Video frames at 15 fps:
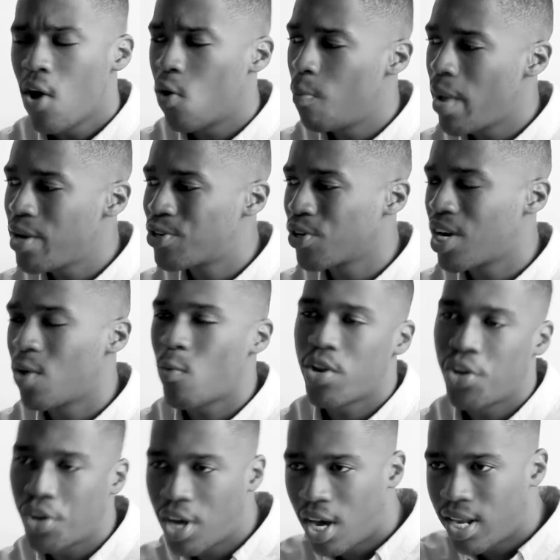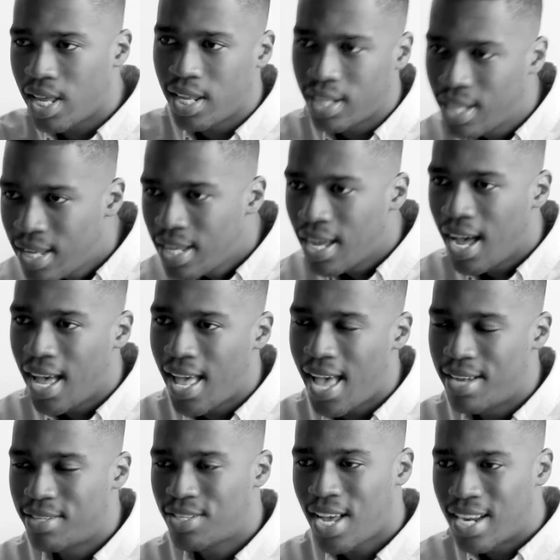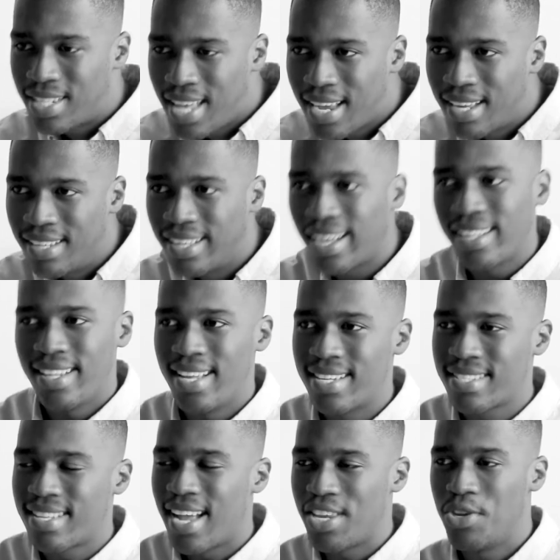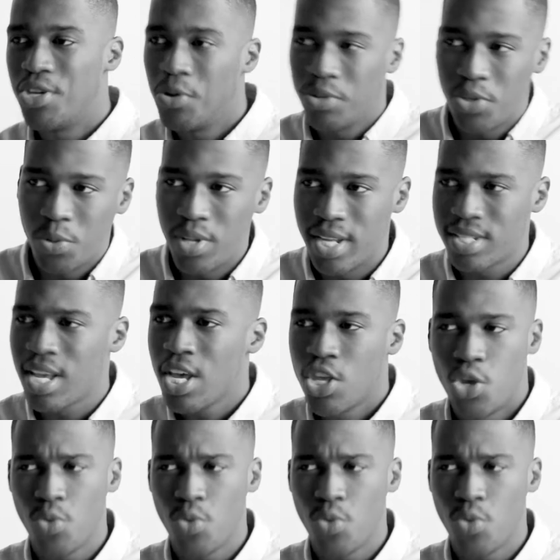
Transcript: Or make sure that when you're cutting uh, and trying to take a look at this, that you don't do this.